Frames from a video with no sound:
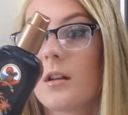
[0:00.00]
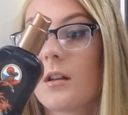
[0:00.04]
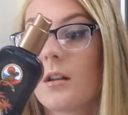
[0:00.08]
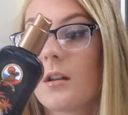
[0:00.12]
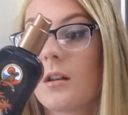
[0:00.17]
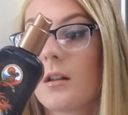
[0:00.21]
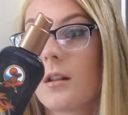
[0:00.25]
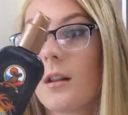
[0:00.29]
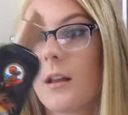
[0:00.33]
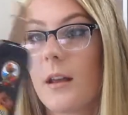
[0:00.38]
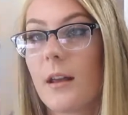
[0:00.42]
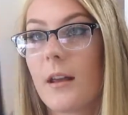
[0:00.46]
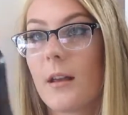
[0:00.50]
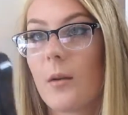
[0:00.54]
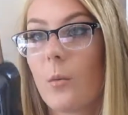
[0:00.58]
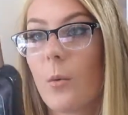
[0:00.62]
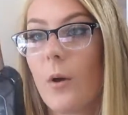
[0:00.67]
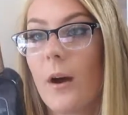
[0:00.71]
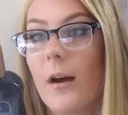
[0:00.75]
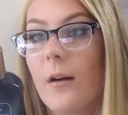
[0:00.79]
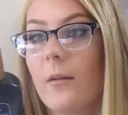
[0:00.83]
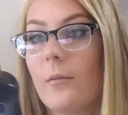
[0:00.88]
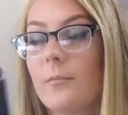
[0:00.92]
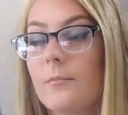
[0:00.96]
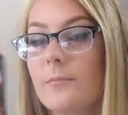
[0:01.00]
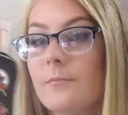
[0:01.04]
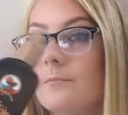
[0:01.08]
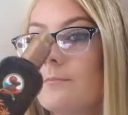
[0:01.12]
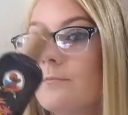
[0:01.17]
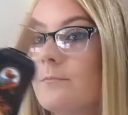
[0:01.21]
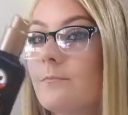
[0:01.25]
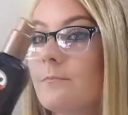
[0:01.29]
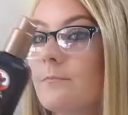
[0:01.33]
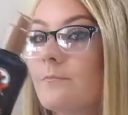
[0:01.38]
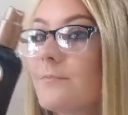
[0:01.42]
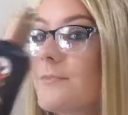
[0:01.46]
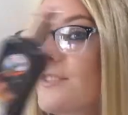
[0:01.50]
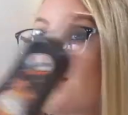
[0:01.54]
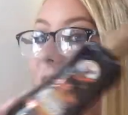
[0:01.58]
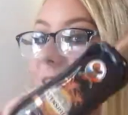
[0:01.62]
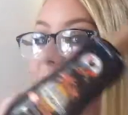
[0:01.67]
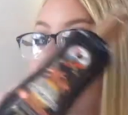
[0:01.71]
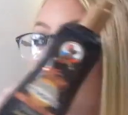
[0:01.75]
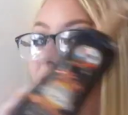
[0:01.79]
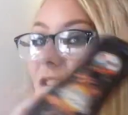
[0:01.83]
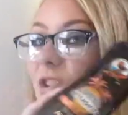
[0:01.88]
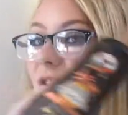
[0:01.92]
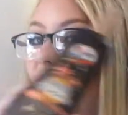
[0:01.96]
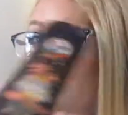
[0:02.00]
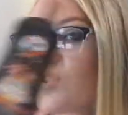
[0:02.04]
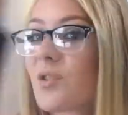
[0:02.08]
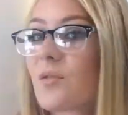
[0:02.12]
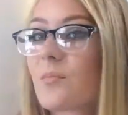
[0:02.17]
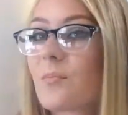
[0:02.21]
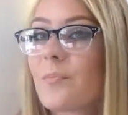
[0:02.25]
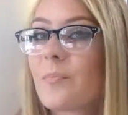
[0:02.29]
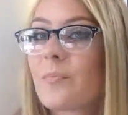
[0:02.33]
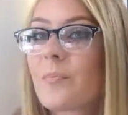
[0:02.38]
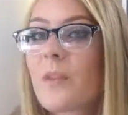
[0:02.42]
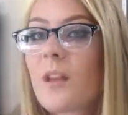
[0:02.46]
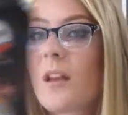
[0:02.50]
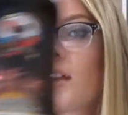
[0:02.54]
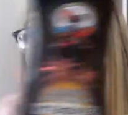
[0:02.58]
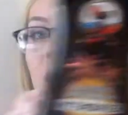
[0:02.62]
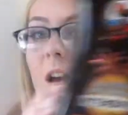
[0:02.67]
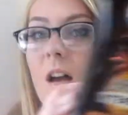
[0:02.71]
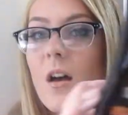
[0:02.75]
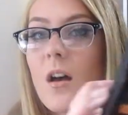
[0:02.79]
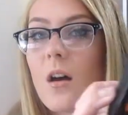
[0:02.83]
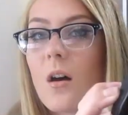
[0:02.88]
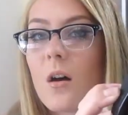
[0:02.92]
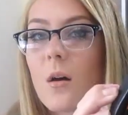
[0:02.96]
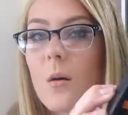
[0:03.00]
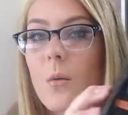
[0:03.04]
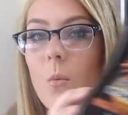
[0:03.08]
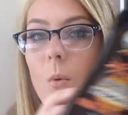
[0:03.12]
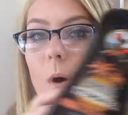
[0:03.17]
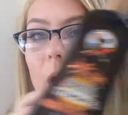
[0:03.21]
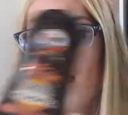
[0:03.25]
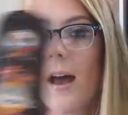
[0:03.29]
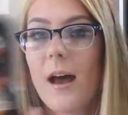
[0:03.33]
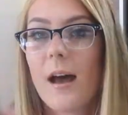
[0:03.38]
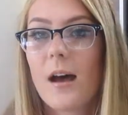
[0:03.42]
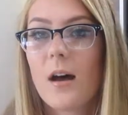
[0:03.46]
Like, wow. Just, just, wow.